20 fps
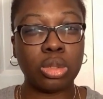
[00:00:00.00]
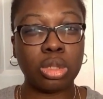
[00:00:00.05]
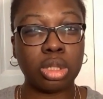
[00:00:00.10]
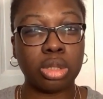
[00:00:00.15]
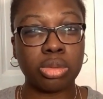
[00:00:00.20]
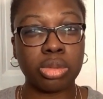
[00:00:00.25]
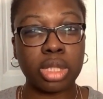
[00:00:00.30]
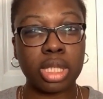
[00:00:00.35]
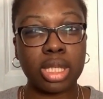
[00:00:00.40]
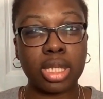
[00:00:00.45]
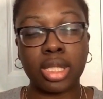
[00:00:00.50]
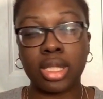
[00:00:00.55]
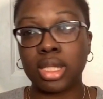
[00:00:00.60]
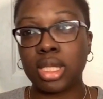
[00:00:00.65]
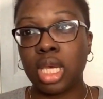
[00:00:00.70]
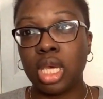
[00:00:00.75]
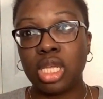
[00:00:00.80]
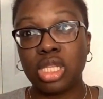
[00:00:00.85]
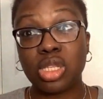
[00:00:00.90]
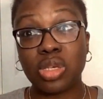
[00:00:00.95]
degrees.
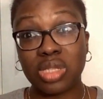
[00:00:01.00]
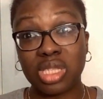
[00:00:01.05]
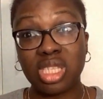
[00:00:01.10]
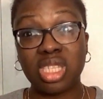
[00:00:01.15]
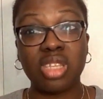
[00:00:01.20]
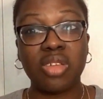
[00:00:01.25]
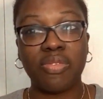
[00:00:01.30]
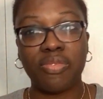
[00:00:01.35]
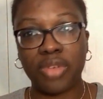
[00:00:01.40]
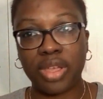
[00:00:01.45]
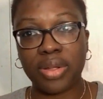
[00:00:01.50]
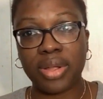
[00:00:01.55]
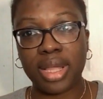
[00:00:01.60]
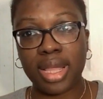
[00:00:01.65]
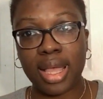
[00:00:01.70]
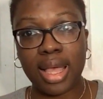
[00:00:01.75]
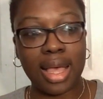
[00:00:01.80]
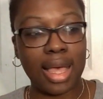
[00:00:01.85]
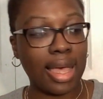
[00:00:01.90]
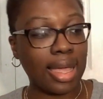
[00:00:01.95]
So it's still very
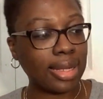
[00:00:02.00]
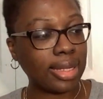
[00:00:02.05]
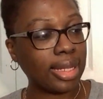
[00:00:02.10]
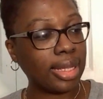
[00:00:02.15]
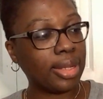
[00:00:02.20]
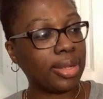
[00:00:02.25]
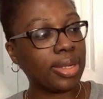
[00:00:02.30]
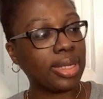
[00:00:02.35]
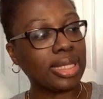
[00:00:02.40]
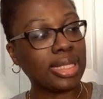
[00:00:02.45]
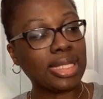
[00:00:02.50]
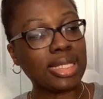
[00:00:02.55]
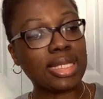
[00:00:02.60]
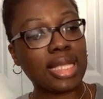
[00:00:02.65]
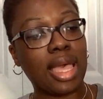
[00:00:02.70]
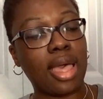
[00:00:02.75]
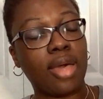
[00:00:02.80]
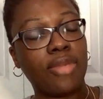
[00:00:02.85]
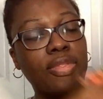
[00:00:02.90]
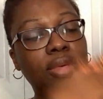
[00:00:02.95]
hot here in the
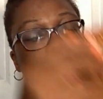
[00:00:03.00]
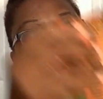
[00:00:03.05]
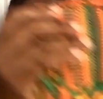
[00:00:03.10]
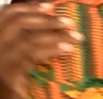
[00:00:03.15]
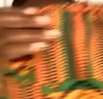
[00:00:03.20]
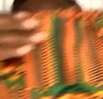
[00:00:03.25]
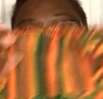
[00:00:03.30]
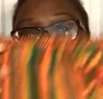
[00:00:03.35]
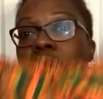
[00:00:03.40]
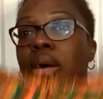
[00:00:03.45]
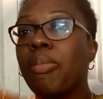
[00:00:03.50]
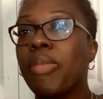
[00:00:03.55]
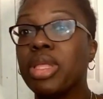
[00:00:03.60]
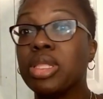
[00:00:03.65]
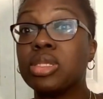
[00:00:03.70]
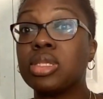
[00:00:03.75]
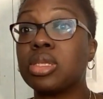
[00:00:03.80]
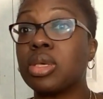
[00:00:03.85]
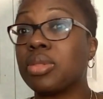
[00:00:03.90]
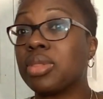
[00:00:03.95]
South. And
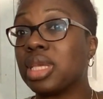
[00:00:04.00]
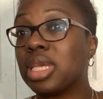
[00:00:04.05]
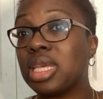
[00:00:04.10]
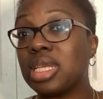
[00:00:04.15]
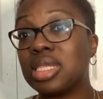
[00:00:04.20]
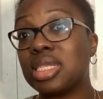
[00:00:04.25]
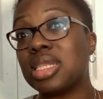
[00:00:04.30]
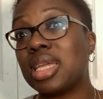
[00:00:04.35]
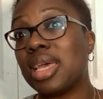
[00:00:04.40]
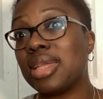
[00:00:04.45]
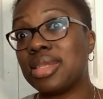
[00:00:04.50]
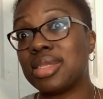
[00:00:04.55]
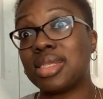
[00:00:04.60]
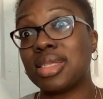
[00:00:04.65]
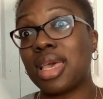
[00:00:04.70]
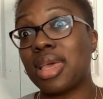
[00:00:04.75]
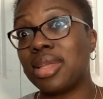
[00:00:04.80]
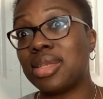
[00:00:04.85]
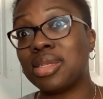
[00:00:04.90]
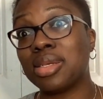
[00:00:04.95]
so the kids and I
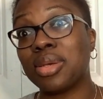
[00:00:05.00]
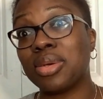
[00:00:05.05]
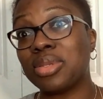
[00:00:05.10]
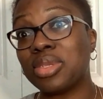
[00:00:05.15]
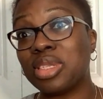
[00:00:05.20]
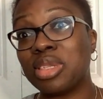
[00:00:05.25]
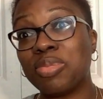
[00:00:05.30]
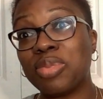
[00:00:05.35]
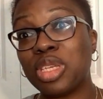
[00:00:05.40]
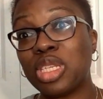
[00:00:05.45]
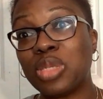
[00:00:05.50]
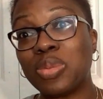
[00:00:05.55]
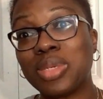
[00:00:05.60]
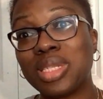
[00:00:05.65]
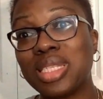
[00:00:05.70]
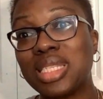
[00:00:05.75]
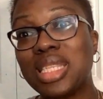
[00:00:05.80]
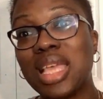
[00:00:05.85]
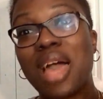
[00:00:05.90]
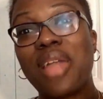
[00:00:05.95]
decided to go to the beach
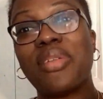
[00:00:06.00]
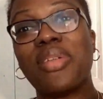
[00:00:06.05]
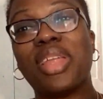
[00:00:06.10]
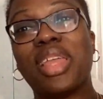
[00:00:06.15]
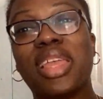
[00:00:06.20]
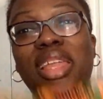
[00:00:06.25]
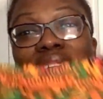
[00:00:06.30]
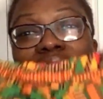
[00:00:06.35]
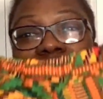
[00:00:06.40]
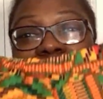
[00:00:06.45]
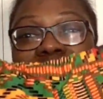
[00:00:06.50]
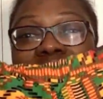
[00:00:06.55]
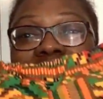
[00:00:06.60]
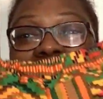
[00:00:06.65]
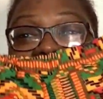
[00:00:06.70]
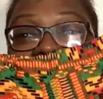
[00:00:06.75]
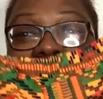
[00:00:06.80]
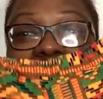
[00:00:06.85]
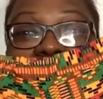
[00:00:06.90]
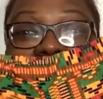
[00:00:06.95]
one Saturday, and I
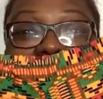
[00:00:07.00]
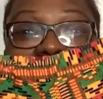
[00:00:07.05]
decided